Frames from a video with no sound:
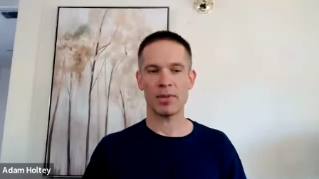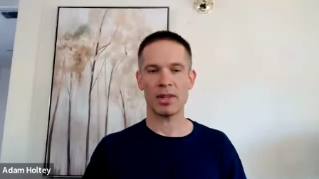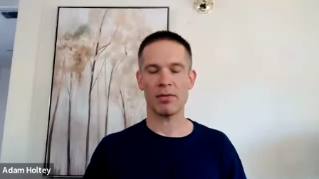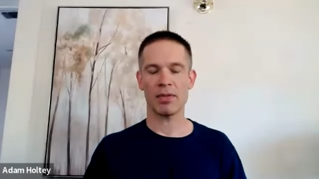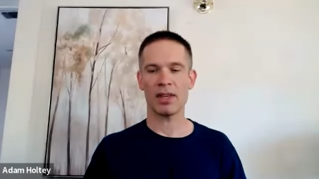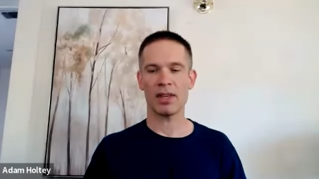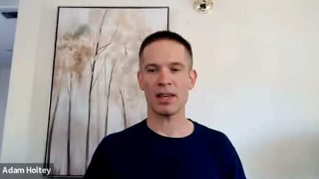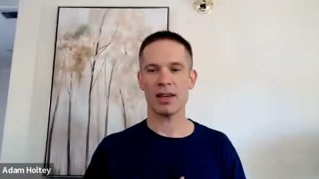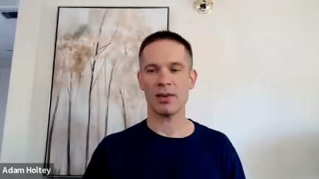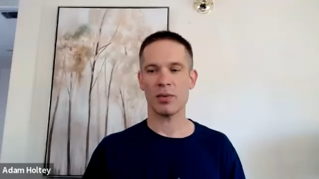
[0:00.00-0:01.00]
If
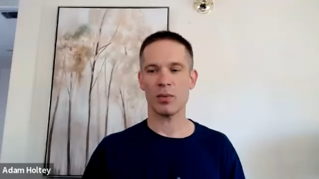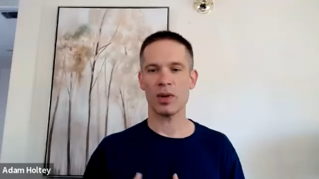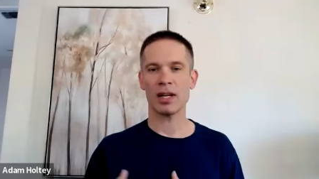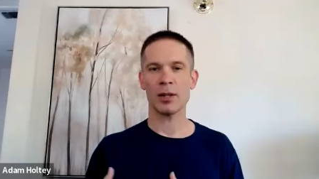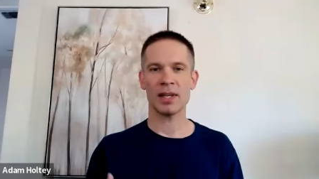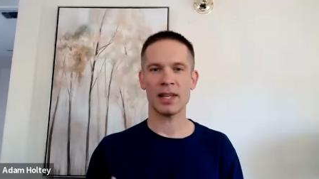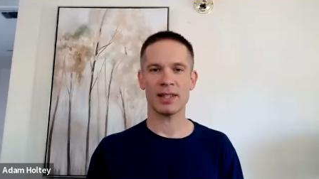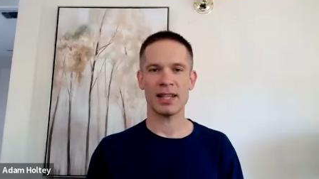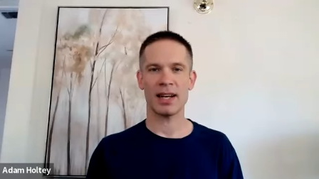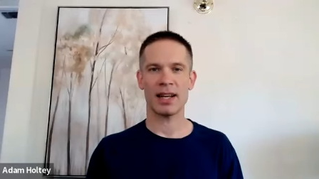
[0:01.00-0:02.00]
the wood element
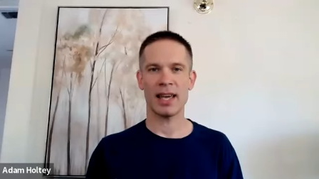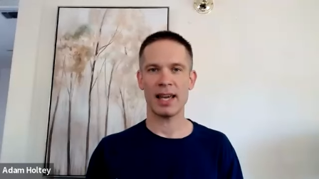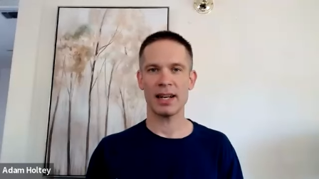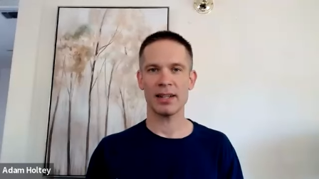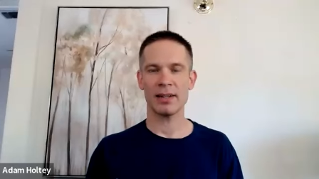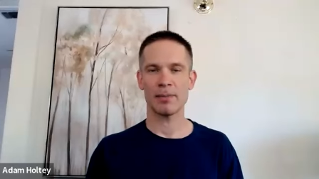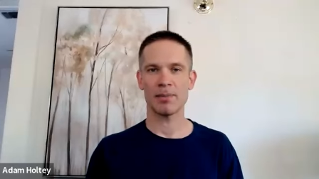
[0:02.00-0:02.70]
gets out of hand,